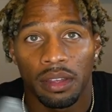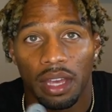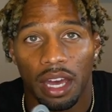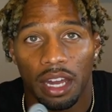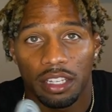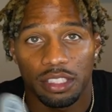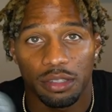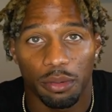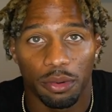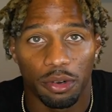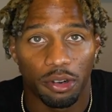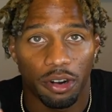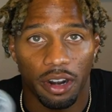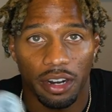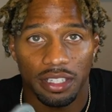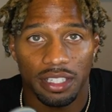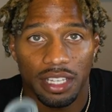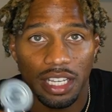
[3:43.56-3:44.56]
honestly, we're doing
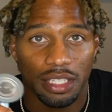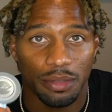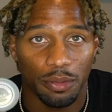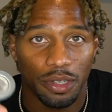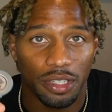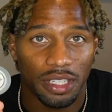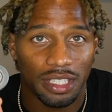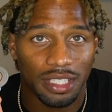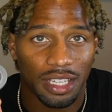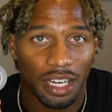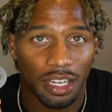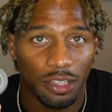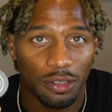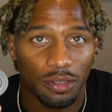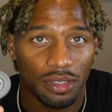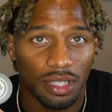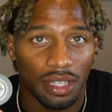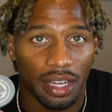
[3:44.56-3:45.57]
our assessment. We just kind
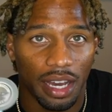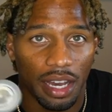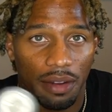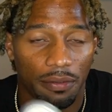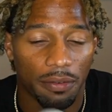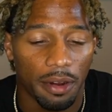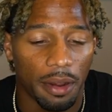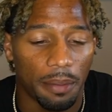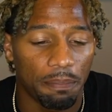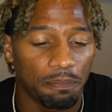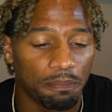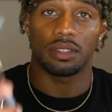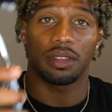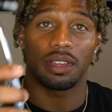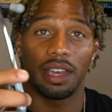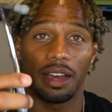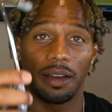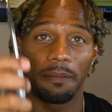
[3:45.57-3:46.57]
of used the diaphragm.
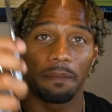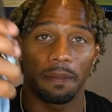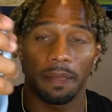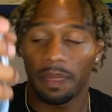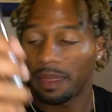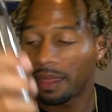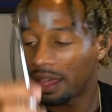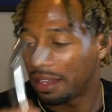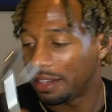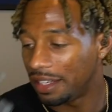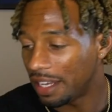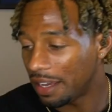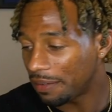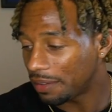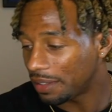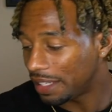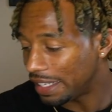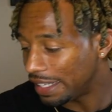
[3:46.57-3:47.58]
So yeah,
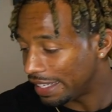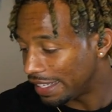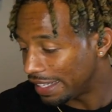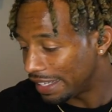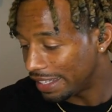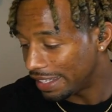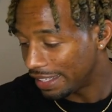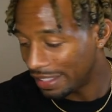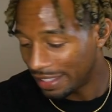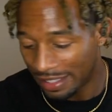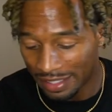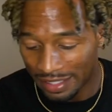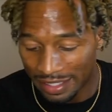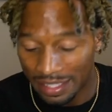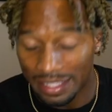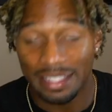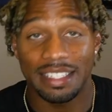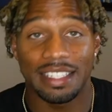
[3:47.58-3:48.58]
definitely
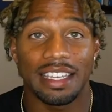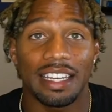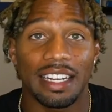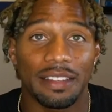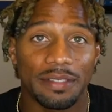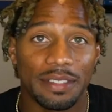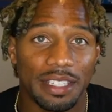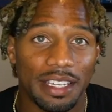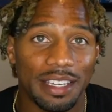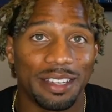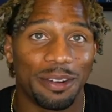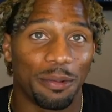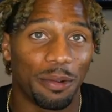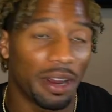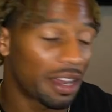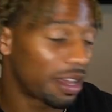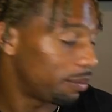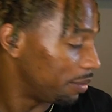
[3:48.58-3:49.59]
10 of
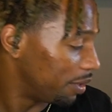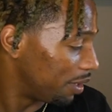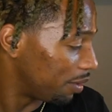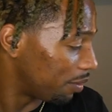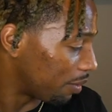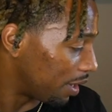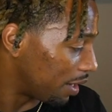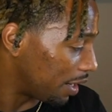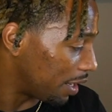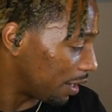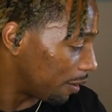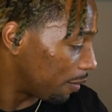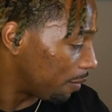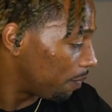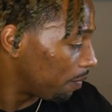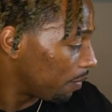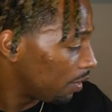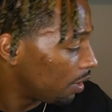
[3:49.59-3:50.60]
10 recommend right now.
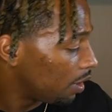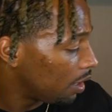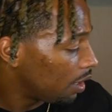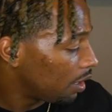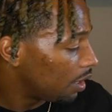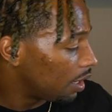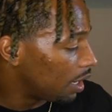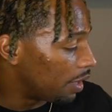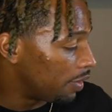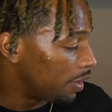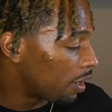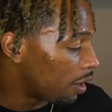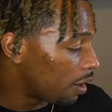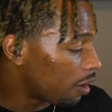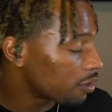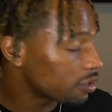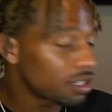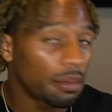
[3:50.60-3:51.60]
And then I
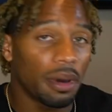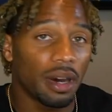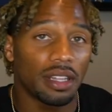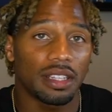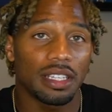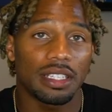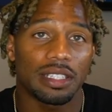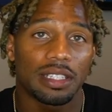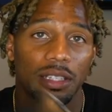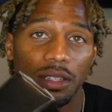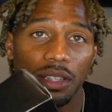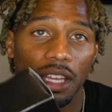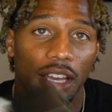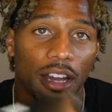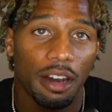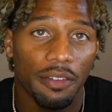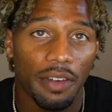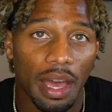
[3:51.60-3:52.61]
also bought this little
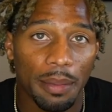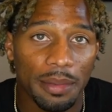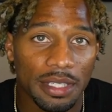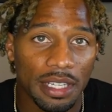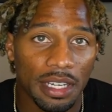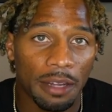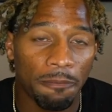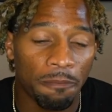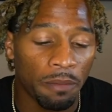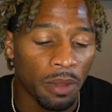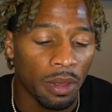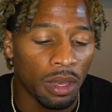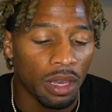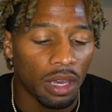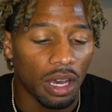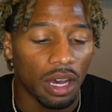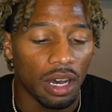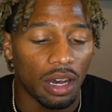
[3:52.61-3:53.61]
thing off Amazon.
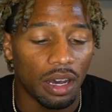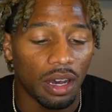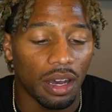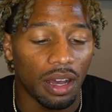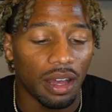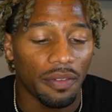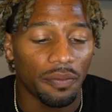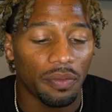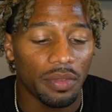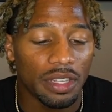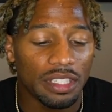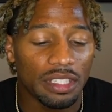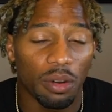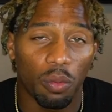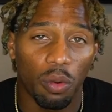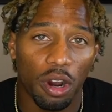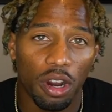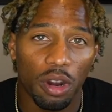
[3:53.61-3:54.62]
Uh, it's
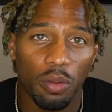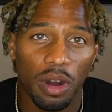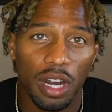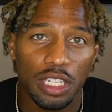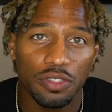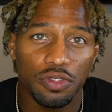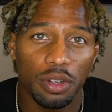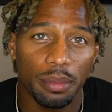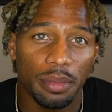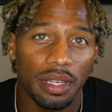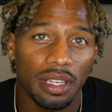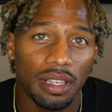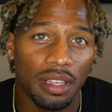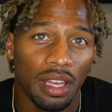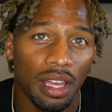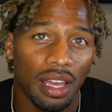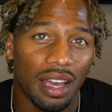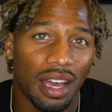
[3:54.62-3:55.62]
a work watch for
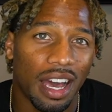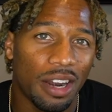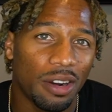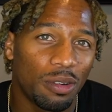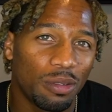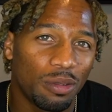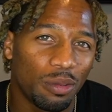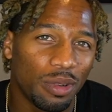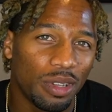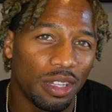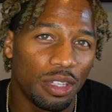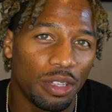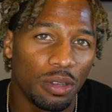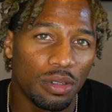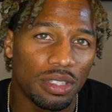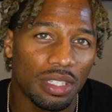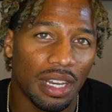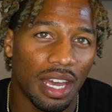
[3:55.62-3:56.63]
me. I don't really
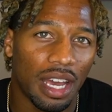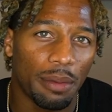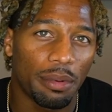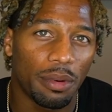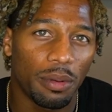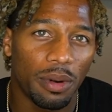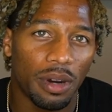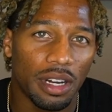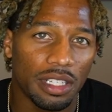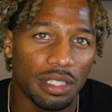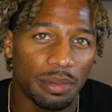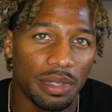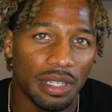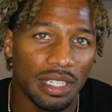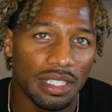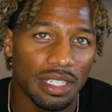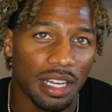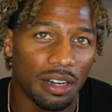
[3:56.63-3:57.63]
use an Apple Watch
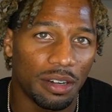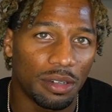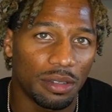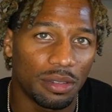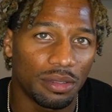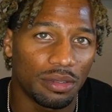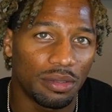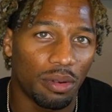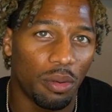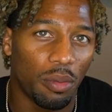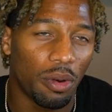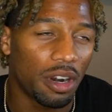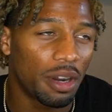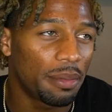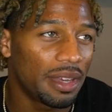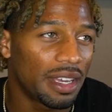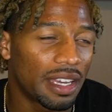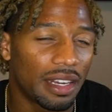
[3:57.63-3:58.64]
because I don't
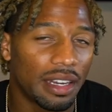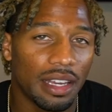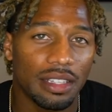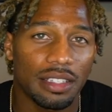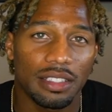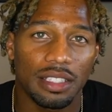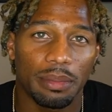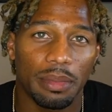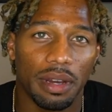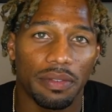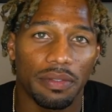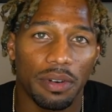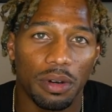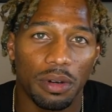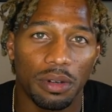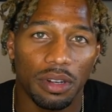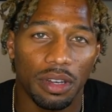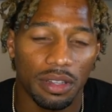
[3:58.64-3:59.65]
want to be connected to my
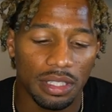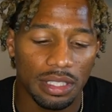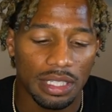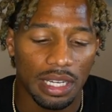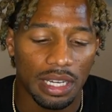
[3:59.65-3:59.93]
phone all the